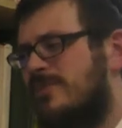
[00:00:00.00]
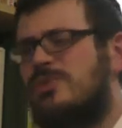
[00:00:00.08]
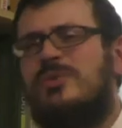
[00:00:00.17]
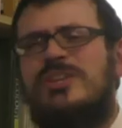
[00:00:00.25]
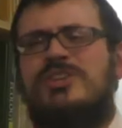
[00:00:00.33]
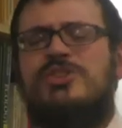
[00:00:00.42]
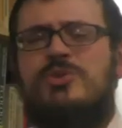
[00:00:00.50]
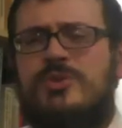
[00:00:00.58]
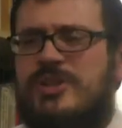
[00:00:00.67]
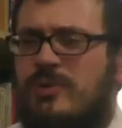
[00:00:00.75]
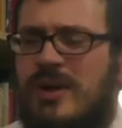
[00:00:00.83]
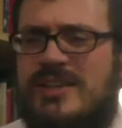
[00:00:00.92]
So what do you do
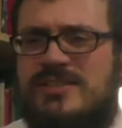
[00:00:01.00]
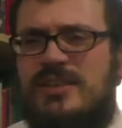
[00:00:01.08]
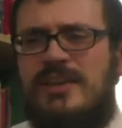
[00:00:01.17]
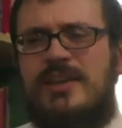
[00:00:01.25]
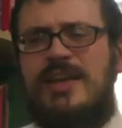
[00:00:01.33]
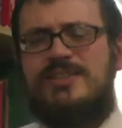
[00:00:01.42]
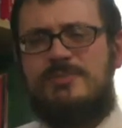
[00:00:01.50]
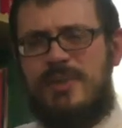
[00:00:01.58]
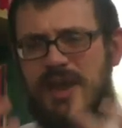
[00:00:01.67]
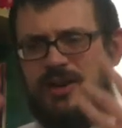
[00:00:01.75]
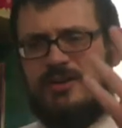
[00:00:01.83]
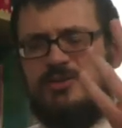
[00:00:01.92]
when you're wrestling as a
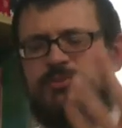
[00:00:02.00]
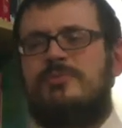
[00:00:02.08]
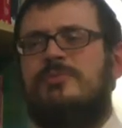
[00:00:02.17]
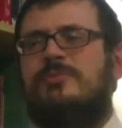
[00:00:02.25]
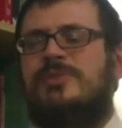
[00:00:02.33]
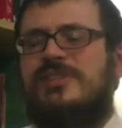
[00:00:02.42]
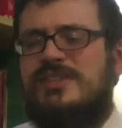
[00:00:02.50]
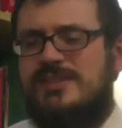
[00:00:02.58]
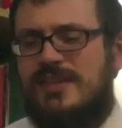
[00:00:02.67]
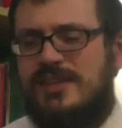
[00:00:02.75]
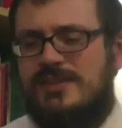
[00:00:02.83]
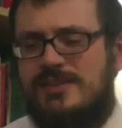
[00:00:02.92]
parent with these
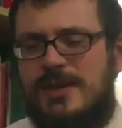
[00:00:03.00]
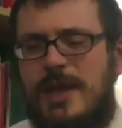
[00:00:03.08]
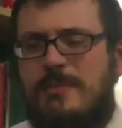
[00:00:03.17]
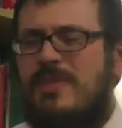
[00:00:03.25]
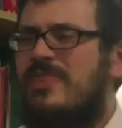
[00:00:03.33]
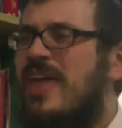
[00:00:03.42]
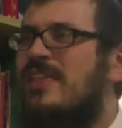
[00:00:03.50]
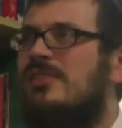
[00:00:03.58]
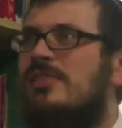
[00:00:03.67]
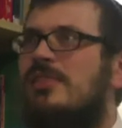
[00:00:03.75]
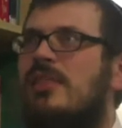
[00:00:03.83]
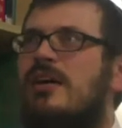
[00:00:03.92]
kids? And they
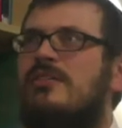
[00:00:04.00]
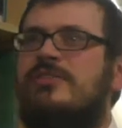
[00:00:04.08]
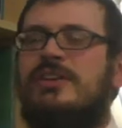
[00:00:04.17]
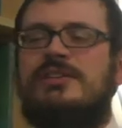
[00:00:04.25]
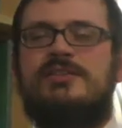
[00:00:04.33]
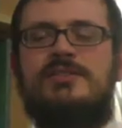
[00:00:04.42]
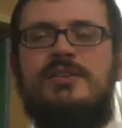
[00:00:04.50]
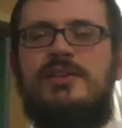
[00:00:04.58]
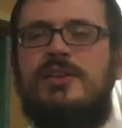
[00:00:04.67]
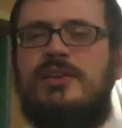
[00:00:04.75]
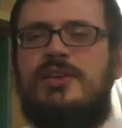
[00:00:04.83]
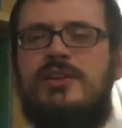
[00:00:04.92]
love it.
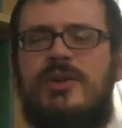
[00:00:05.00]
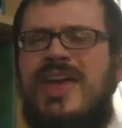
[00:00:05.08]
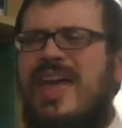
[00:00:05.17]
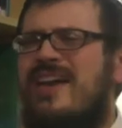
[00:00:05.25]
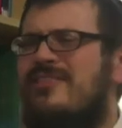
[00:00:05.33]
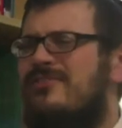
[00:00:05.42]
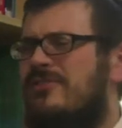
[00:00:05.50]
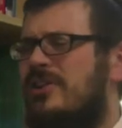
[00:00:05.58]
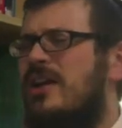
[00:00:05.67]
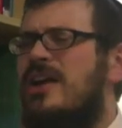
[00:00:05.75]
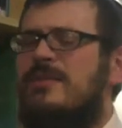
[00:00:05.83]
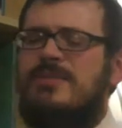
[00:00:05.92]

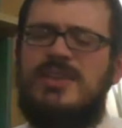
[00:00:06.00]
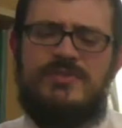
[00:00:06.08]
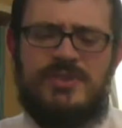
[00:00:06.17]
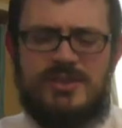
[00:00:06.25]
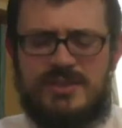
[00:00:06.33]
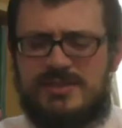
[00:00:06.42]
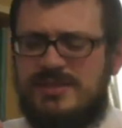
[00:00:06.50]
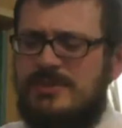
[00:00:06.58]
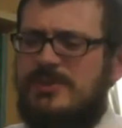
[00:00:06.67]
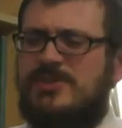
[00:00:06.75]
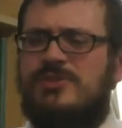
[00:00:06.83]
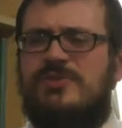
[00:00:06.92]
Even this is
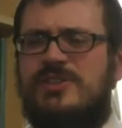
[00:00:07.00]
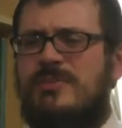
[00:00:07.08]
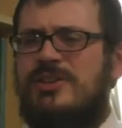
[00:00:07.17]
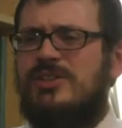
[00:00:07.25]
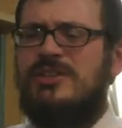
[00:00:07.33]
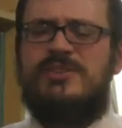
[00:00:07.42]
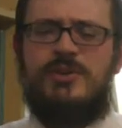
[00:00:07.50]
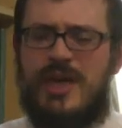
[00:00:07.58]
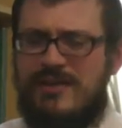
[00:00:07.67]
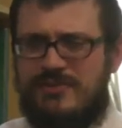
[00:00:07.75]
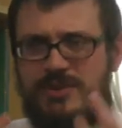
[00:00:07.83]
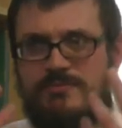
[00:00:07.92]
something so fundamental.
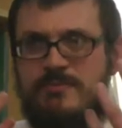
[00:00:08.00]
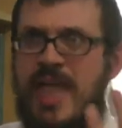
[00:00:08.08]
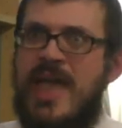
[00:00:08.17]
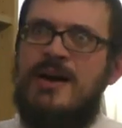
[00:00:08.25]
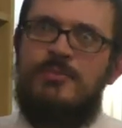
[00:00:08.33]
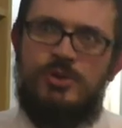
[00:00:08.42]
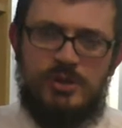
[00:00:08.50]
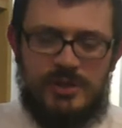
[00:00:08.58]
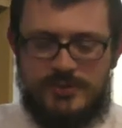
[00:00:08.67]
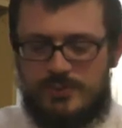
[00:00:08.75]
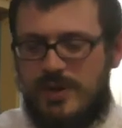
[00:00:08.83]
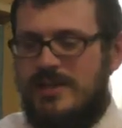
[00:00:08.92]
Every mammal
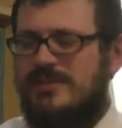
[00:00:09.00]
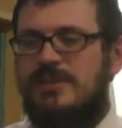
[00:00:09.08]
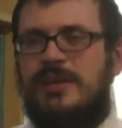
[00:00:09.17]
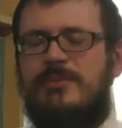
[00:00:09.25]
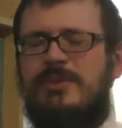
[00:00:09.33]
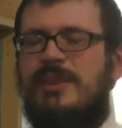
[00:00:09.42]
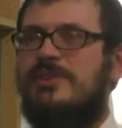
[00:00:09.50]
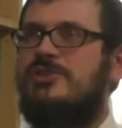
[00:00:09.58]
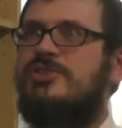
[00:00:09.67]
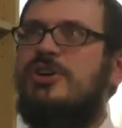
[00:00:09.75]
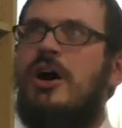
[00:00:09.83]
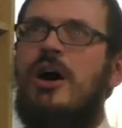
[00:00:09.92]
loves wrestling. I mean,
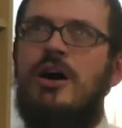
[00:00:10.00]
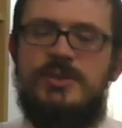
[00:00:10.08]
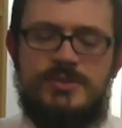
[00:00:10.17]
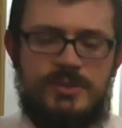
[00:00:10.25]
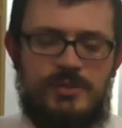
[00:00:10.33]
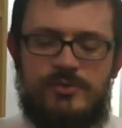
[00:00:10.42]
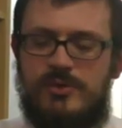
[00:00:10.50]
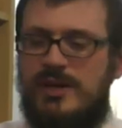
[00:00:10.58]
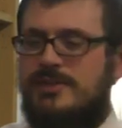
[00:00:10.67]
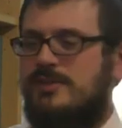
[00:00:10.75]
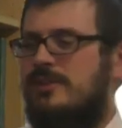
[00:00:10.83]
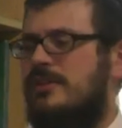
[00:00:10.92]
like dogs love
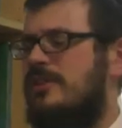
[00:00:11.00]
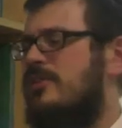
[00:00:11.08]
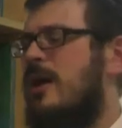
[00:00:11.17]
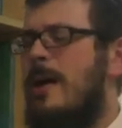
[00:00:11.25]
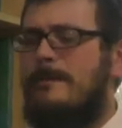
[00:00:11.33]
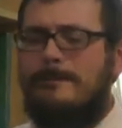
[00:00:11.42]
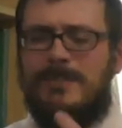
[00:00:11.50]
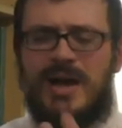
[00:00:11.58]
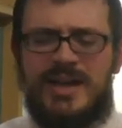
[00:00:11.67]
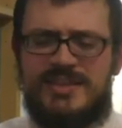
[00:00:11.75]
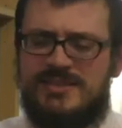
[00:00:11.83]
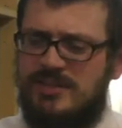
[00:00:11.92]
wrestling.
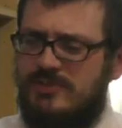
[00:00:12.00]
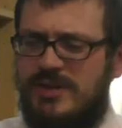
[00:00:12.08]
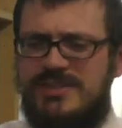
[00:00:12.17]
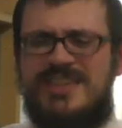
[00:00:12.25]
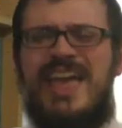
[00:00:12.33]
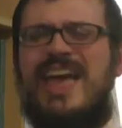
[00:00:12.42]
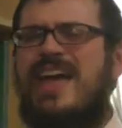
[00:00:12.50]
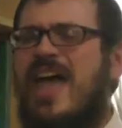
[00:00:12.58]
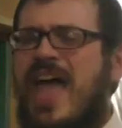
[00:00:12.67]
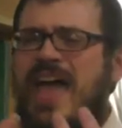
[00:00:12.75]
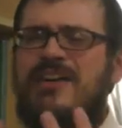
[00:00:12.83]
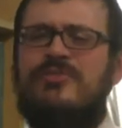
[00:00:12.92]
Mice love wrestling.
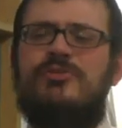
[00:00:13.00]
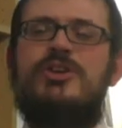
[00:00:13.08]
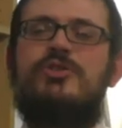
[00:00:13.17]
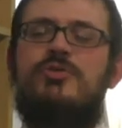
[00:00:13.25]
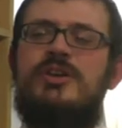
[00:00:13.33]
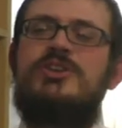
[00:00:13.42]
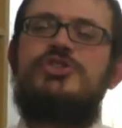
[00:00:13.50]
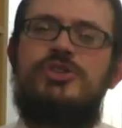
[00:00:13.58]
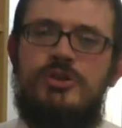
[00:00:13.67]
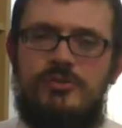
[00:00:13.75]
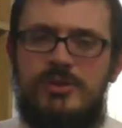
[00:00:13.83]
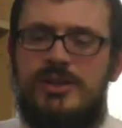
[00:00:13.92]
Every
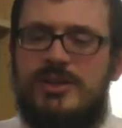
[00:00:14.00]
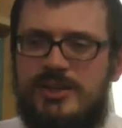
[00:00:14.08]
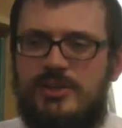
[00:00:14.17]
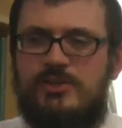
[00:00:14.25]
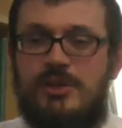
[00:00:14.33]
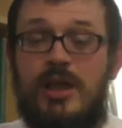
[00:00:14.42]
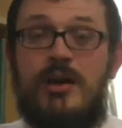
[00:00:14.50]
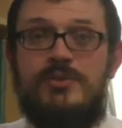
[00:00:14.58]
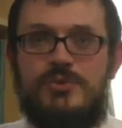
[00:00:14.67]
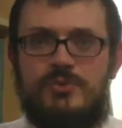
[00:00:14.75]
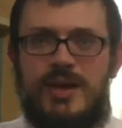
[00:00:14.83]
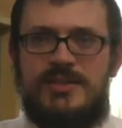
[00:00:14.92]
creature really,
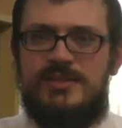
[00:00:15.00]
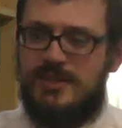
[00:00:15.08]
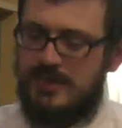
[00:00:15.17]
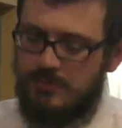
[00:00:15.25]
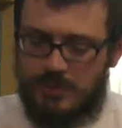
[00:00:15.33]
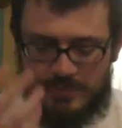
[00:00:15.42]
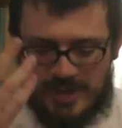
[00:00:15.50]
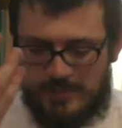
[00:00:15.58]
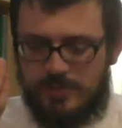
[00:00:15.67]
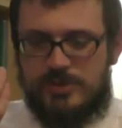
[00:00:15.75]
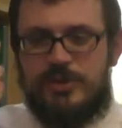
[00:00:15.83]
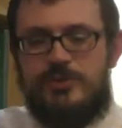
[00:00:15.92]
loves wrestling. And
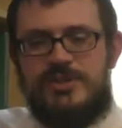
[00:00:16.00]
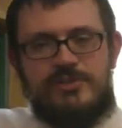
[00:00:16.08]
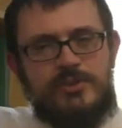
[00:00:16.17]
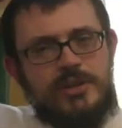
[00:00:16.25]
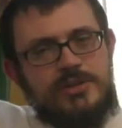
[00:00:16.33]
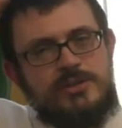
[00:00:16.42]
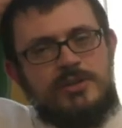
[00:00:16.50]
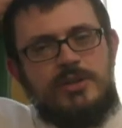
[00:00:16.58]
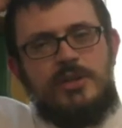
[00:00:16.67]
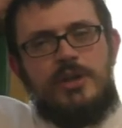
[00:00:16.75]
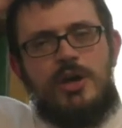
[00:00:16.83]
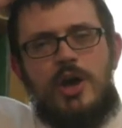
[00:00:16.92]
people are no different.
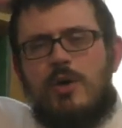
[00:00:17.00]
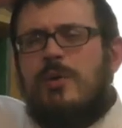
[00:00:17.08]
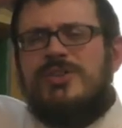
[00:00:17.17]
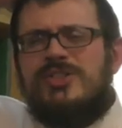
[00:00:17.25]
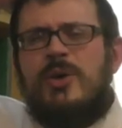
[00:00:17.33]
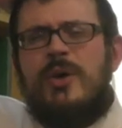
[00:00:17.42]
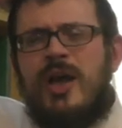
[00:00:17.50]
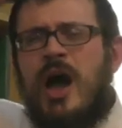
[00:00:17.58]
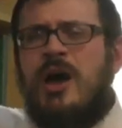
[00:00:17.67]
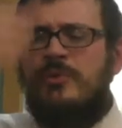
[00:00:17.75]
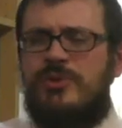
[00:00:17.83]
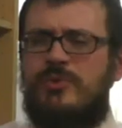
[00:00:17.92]
Well, what's going
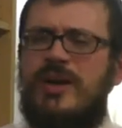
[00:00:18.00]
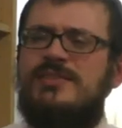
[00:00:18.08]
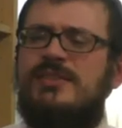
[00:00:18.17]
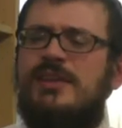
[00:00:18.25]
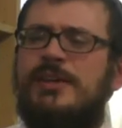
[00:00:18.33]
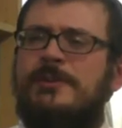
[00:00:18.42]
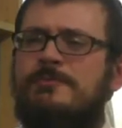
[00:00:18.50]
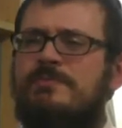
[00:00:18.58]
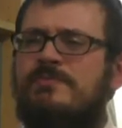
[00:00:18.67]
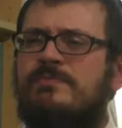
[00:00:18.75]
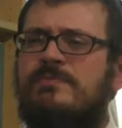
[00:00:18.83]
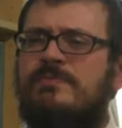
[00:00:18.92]
on with wrestling?
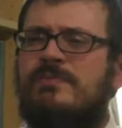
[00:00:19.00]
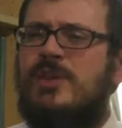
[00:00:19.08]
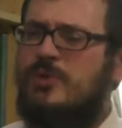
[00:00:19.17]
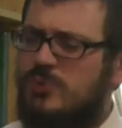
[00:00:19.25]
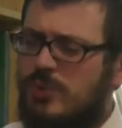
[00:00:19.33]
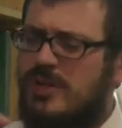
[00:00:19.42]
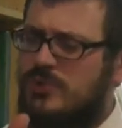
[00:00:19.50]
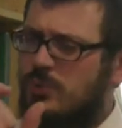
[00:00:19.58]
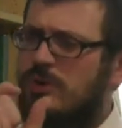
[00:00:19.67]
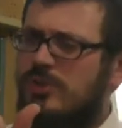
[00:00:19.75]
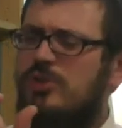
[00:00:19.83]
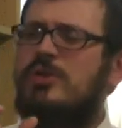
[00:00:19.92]
It's
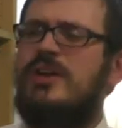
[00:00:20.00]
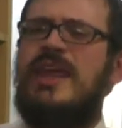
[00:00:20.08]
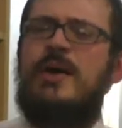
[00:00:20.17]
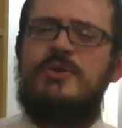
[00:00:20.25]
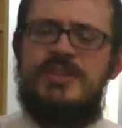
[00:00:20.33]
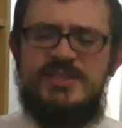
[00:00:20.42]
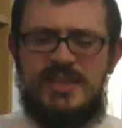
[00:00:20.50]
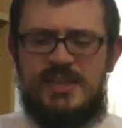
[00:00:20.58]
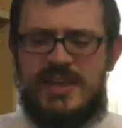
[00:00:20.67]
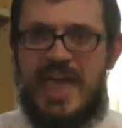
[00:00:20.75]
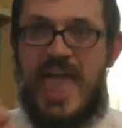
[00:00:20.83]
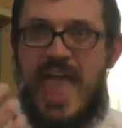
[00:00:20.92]
worth looking at when you see
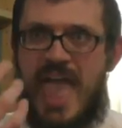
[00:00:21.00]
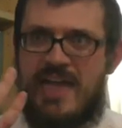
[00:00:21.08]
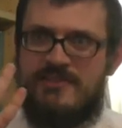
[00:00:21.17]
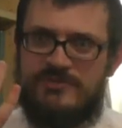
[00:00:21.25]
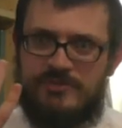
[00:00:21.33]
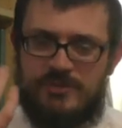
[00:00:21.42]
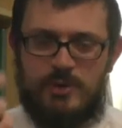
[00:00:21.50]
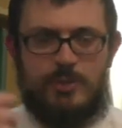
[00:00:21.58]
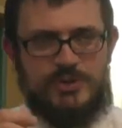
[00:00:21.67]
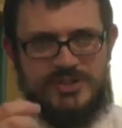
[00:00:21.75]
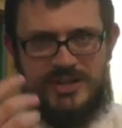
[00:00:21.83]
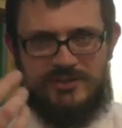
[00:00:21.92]
like
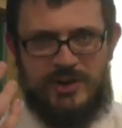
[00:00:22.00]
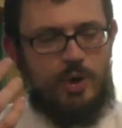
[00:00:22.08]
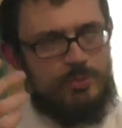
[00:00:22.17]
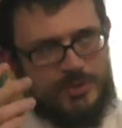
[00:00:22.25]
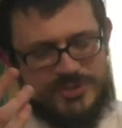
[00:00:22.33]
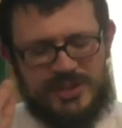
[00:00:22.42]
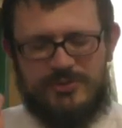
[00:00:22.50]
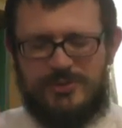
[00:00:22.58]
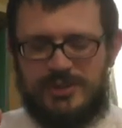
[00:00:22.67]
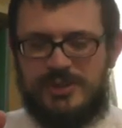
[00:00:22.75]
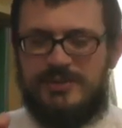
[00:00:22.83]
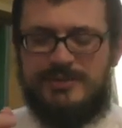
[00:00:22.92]
almost
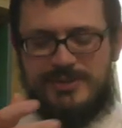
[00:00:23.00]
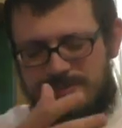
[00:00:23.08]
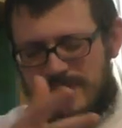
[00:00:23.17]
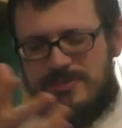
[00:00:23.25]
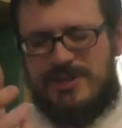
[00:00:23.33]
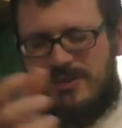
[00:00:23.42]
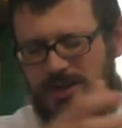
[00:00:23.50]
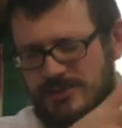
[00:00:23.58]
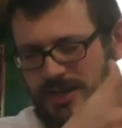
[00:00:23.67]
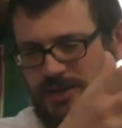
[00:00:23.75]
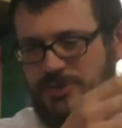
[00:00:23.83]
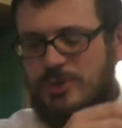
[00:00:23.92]
every maybe not
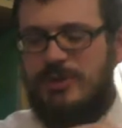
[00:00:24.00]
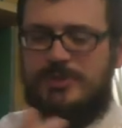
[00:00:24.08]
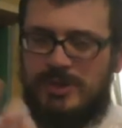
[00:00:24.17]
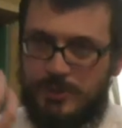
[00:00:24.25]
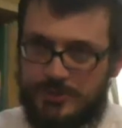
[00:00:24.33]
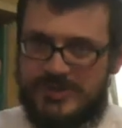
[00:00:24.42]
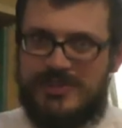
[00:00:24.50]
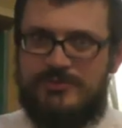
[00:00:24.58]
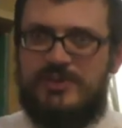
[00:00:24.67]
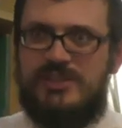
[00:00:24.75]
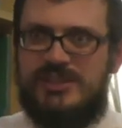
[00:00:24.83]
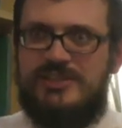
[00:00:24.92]
reptiles so much, but almost
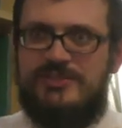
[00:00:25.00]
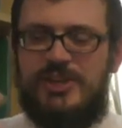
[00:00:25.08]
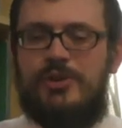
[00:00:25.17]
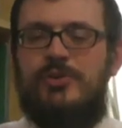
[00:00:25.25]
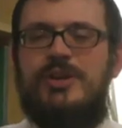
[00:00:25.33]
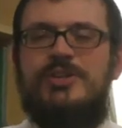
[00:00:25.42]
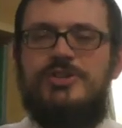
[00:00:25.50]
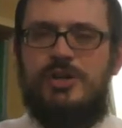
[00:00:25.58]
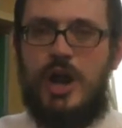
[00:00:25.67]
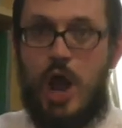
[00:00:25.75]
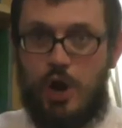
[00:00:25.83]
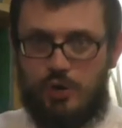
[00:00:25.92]
every living
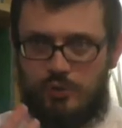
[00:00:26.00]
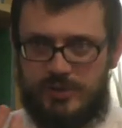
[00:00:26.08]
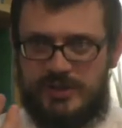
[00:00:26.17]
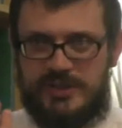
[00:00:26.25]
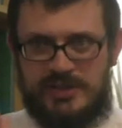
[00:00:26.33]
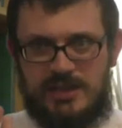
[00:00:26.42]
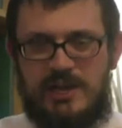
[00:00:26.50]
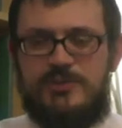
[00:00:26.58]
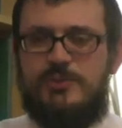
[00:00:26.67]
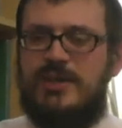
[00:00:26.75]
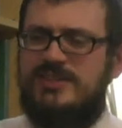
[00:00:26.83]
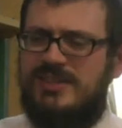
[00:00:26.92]
creature really
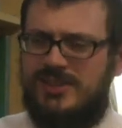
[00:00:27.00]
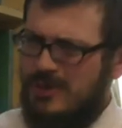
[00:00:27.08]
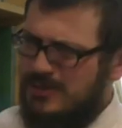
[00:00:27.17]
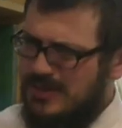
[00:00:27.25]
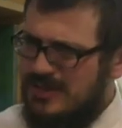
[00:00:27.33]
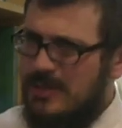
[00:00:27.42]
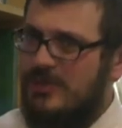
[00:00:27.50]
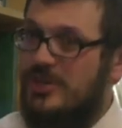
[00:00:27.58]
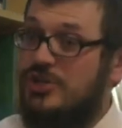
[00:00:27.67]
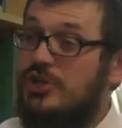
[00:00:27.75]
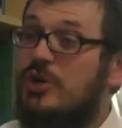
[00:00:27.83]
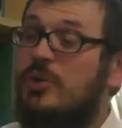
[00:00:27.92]
loves wrestling. There must be something
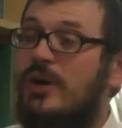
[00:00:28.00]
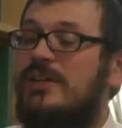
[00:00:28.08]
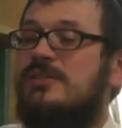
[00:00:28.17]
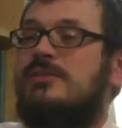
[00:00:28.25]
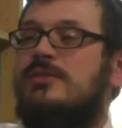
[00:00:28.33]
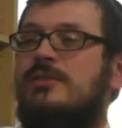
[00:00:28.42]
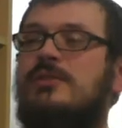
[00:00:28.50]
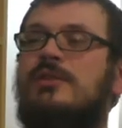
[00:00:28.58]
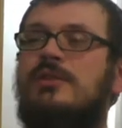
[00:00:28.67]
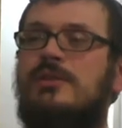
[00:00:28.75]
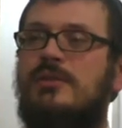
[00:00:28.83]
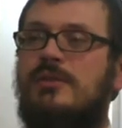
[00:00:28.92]
to it
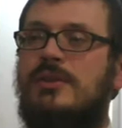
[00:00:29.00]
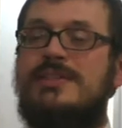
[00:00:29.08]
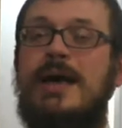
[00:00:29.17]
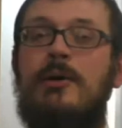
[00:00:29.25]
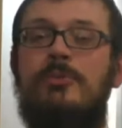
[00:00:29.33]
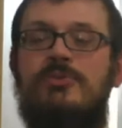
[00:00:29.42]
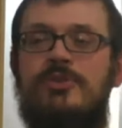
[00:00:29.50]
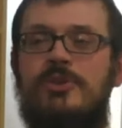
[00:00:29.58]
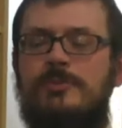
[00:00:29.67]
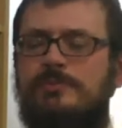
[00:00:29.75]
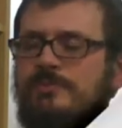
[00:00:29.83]
that's helpful.